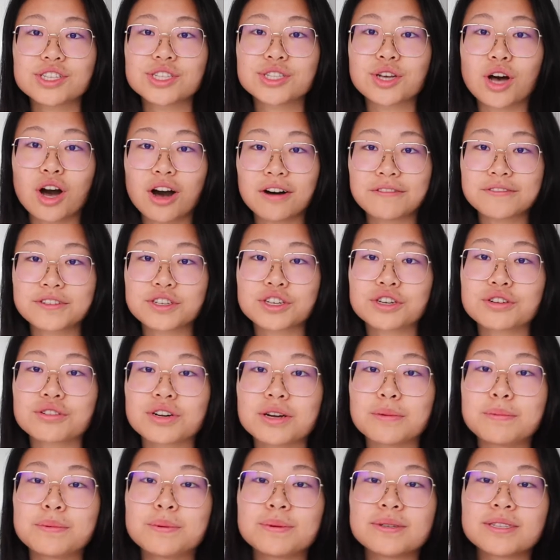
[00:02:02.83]
softer
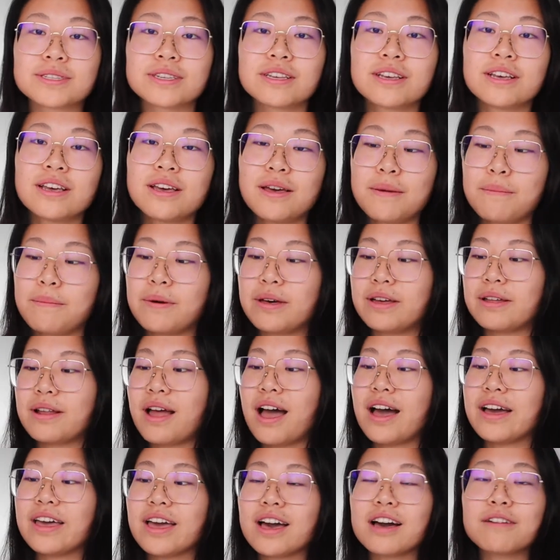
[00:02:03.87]
grips, but
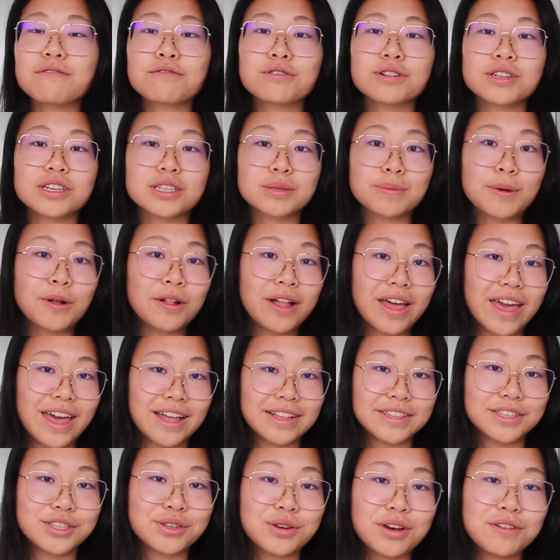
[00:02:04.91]
I have really small
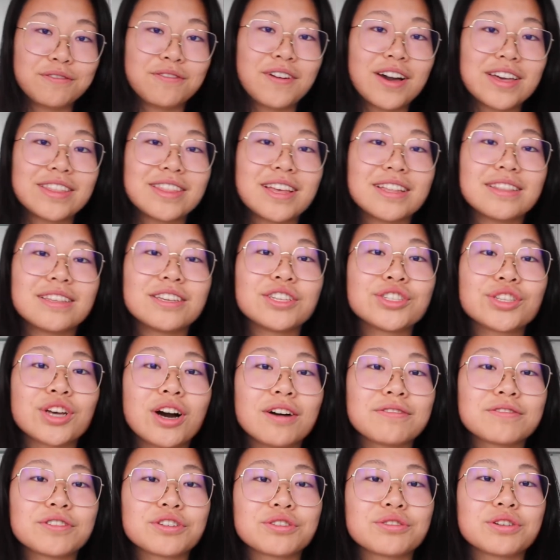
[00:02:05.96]
hands, so I find that these
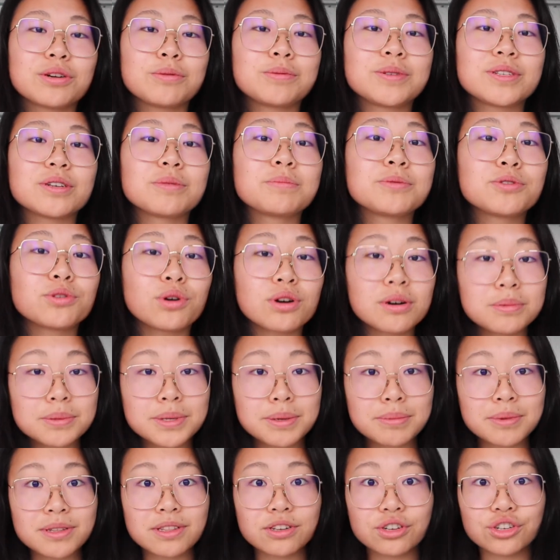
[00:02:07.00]
softer grips absorb
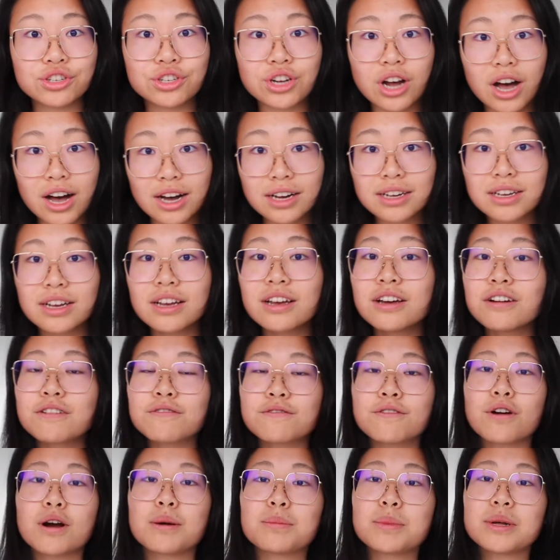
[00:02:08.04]
some of the shock
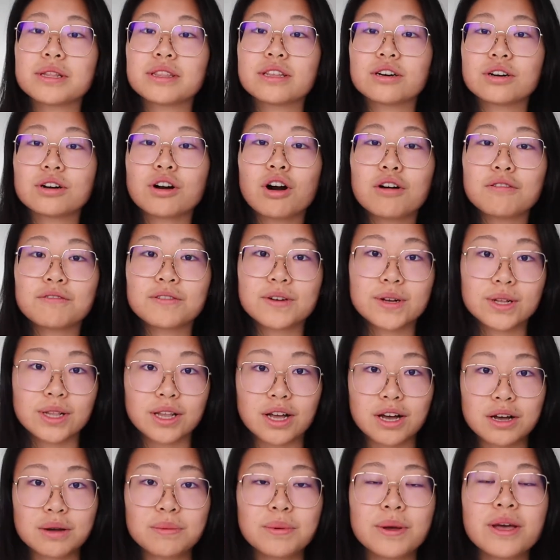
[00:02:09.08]
from the golf
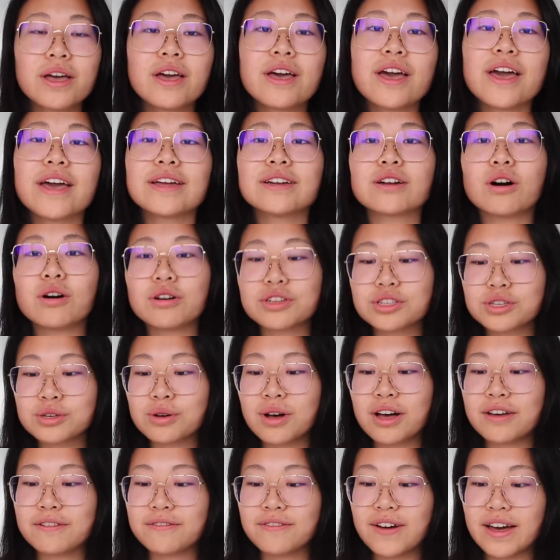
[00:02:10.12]
club. And also
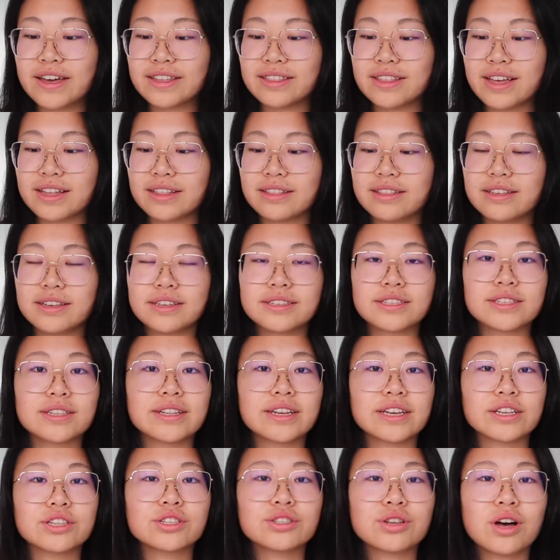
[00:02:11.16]
I find that this
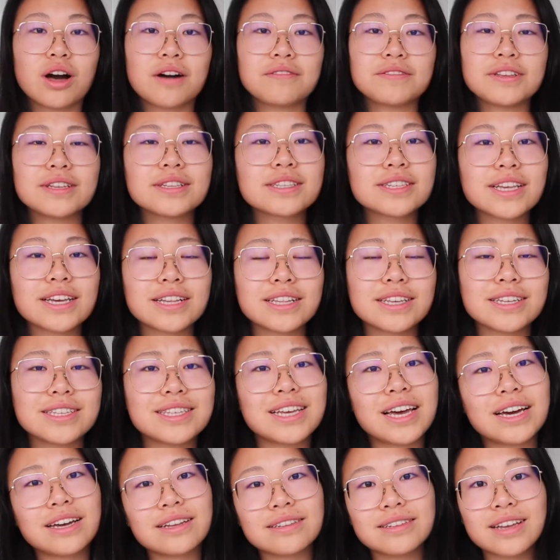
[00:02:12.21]
like soft and slightly
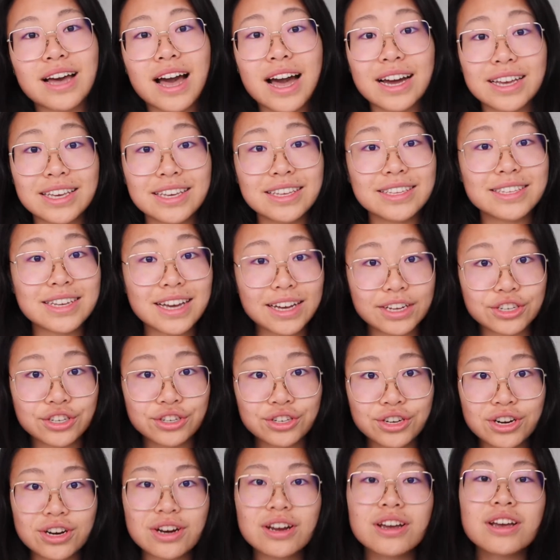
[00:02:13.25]
tacky
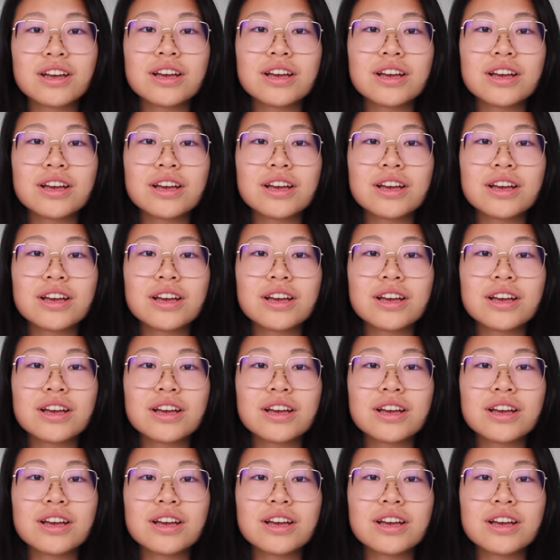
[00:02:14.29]
texture